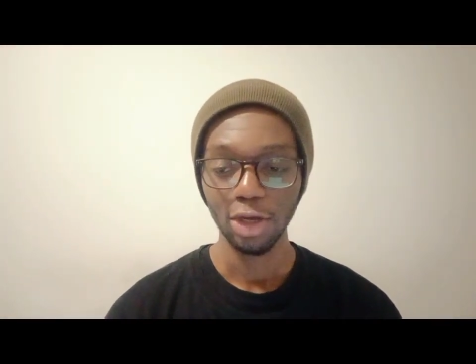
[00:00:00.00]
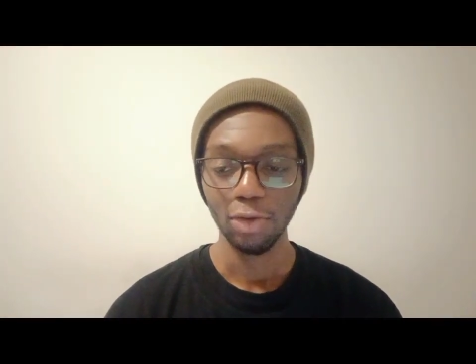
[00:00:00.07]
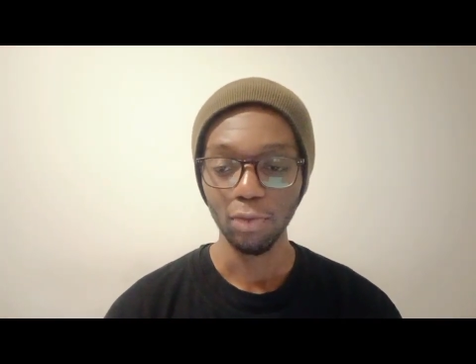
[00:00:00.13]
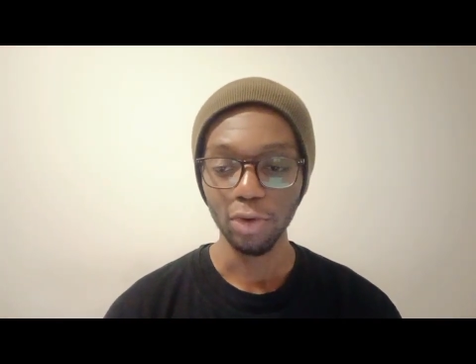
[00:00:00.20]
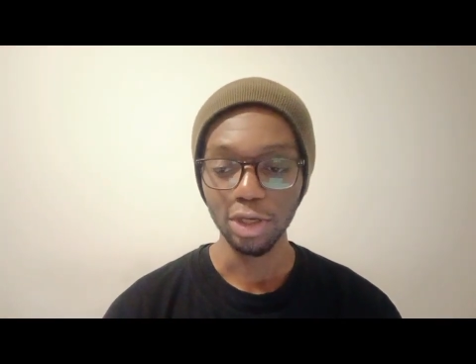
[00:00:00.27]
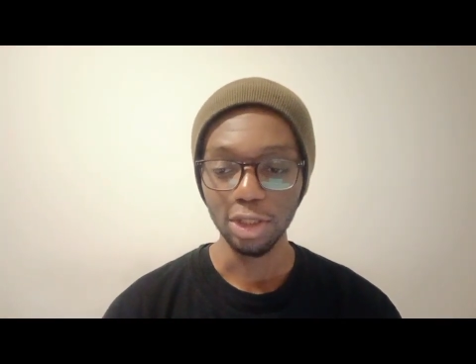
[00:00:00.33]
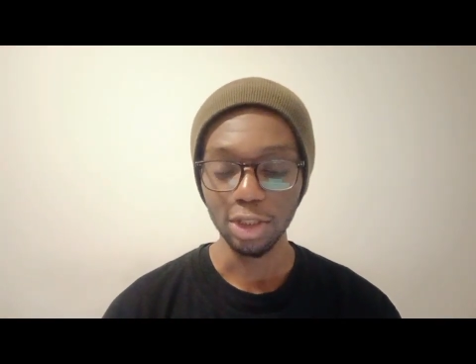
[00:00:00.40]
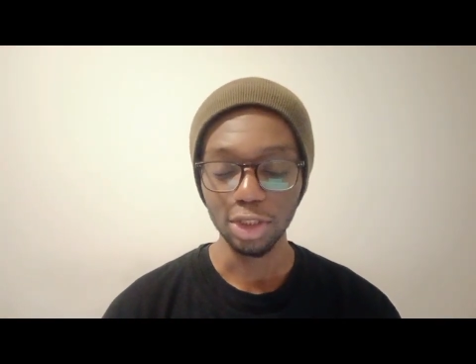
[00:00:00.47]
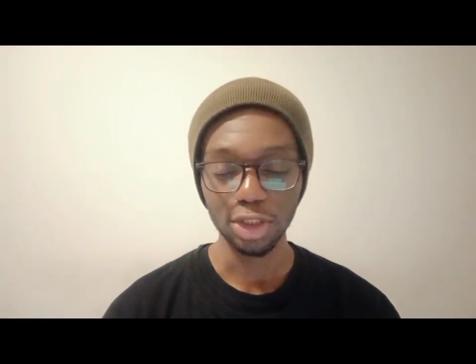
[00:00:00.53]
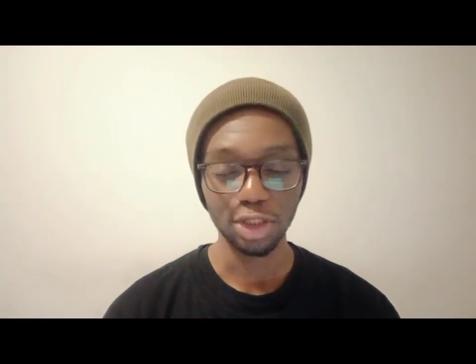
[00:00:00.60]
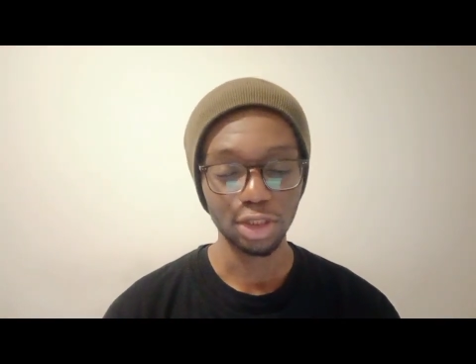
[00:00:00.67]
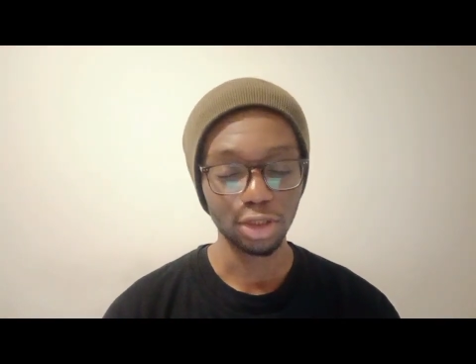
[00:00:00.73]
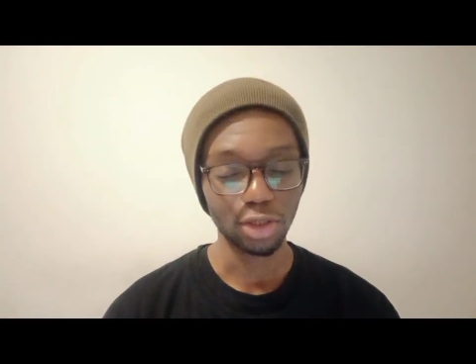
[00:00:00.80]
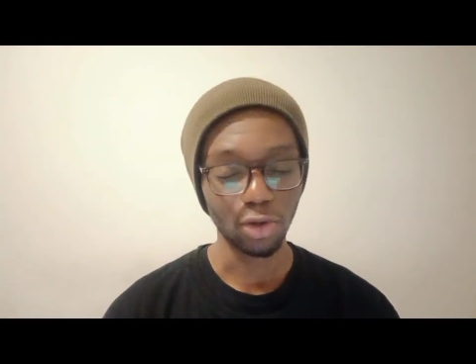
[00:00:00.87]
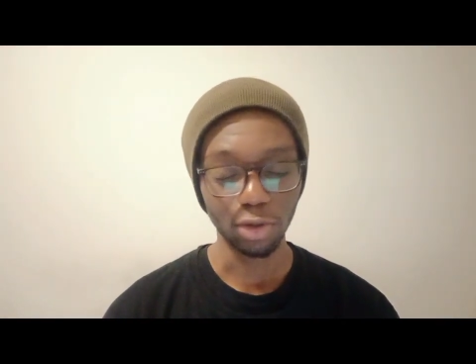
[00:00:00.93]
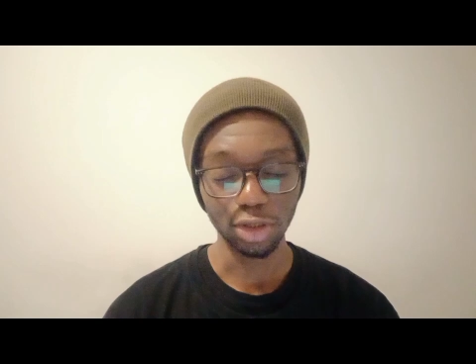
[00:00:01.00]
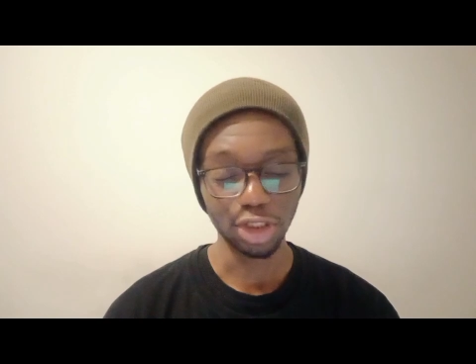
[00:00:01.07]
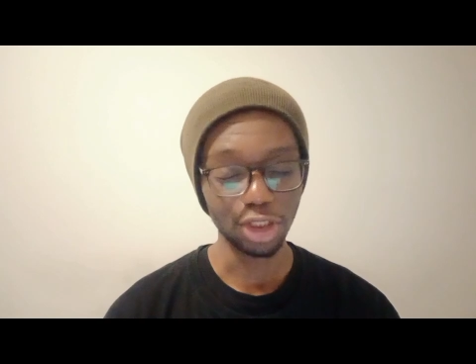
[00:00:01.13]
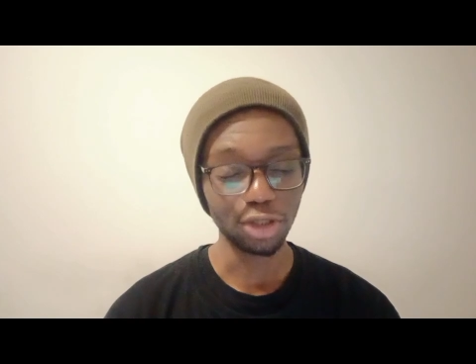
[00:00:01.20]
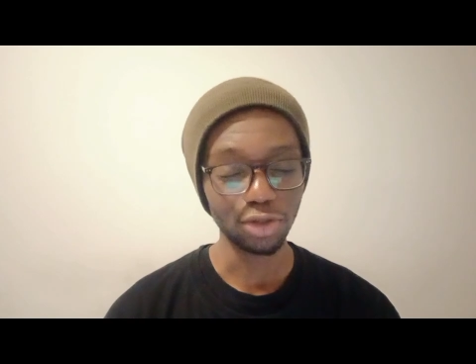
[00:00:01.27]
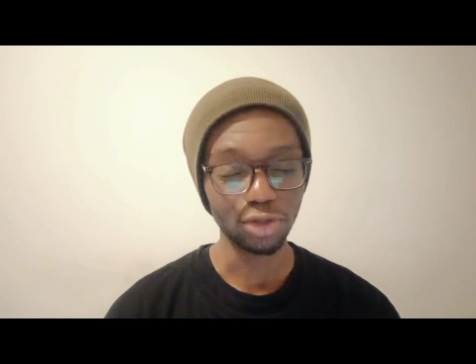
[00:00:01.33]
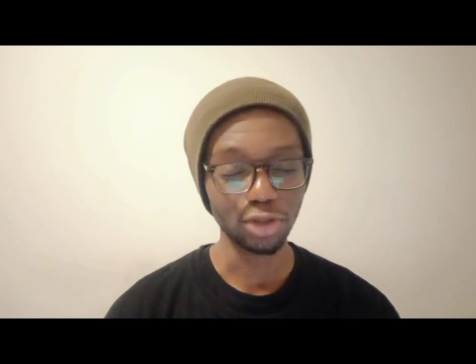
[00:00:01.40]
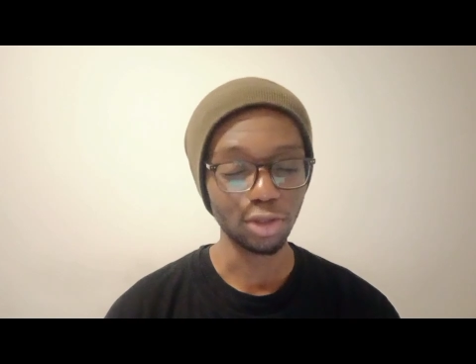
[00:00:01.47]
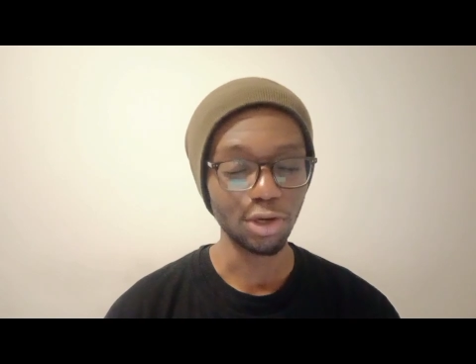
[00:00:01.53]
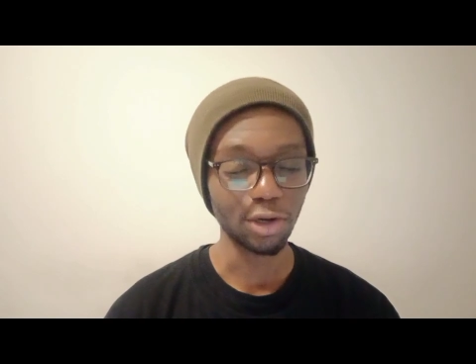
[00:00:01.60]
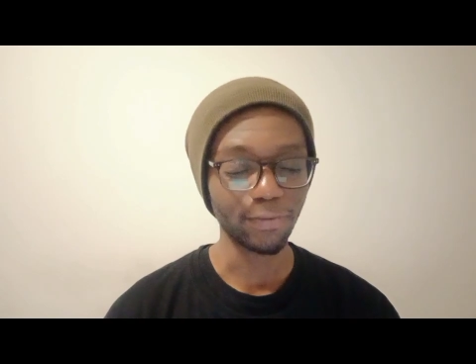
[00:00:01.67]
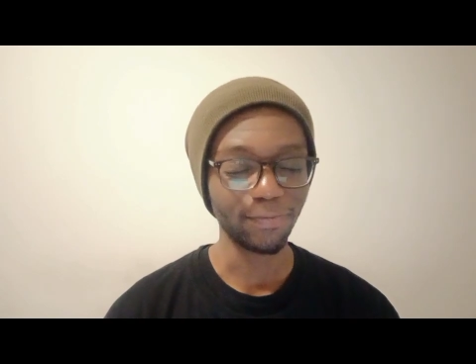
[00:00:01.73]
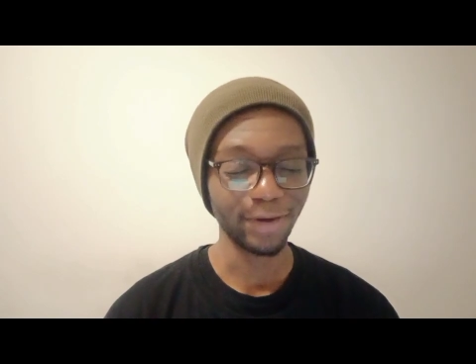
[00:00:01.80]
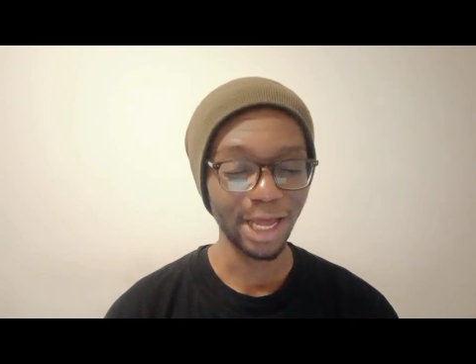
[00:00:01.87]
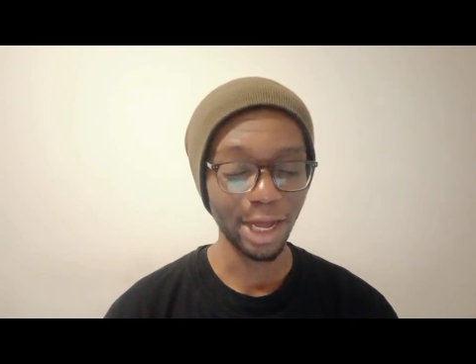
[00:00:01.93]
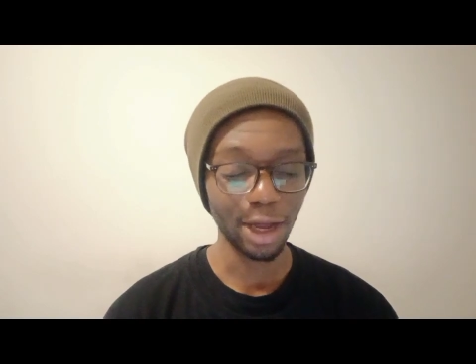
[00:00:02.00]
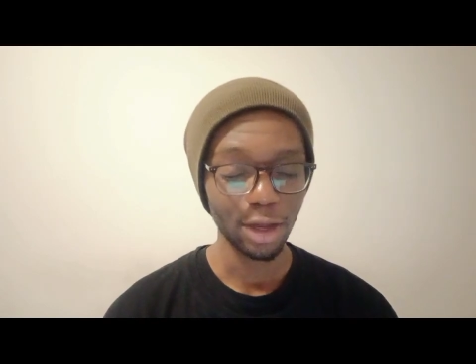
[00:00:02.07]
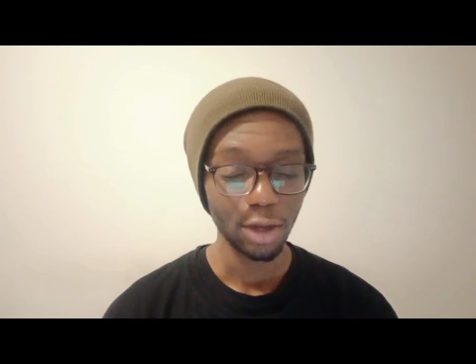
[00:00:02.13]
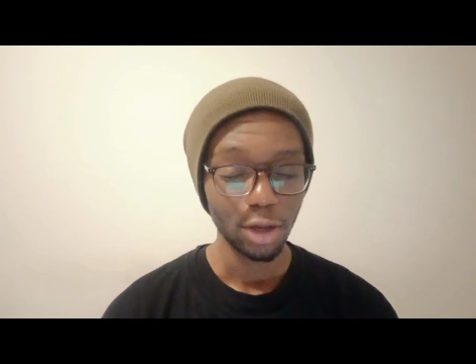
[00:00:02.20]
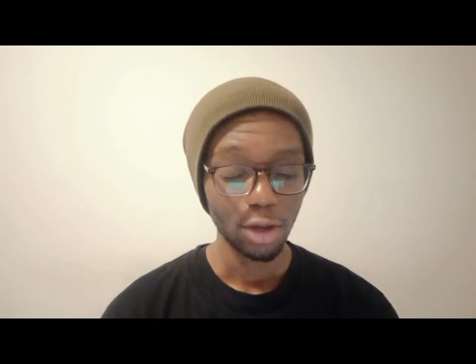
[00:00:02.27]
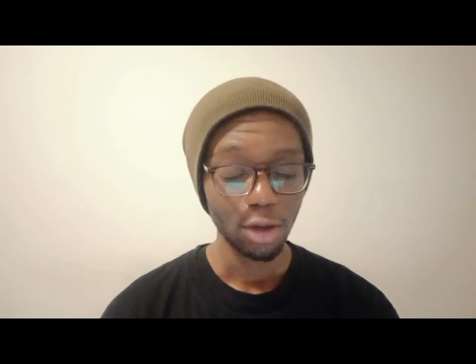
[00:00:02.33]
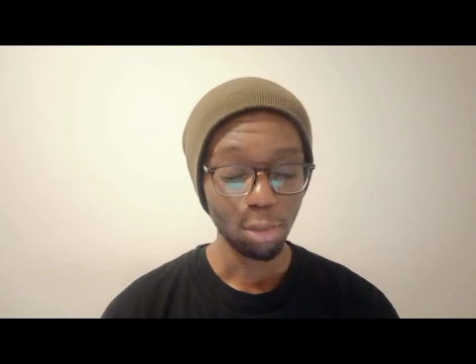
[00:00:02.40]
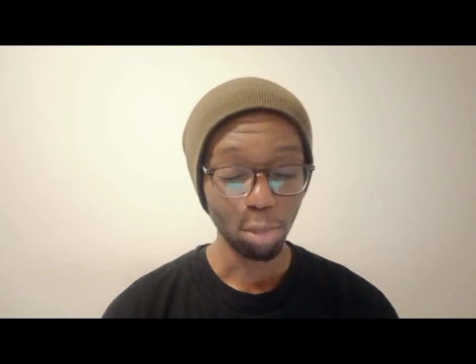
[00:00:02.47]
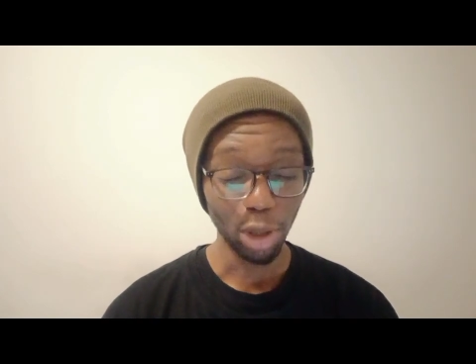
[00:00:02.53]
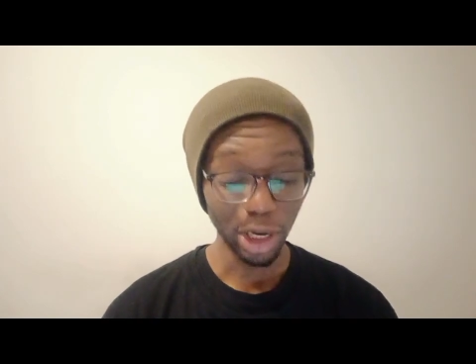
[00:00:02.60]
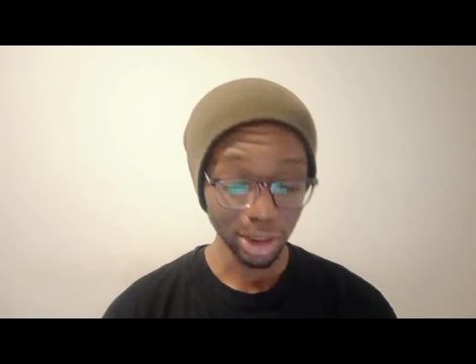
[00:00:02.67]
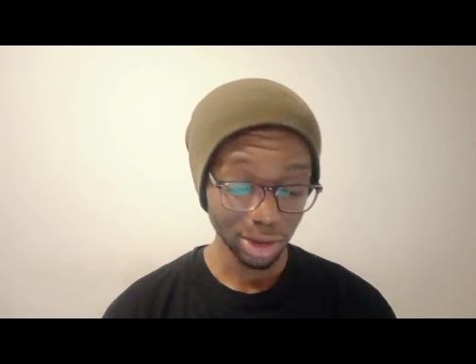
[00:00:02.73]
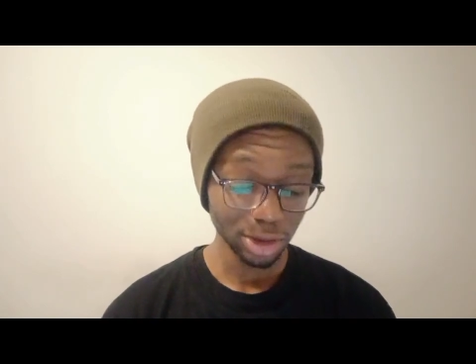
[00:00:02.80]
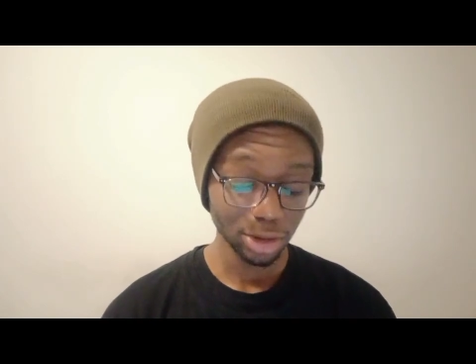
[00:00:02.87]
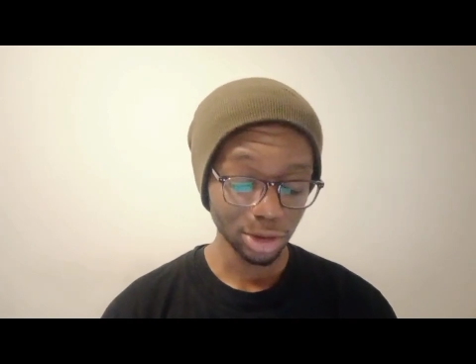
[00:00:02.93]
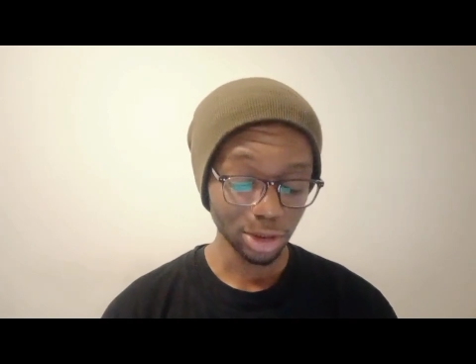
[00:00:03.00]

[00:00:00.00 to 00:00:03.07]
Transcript: We continued to look flat, but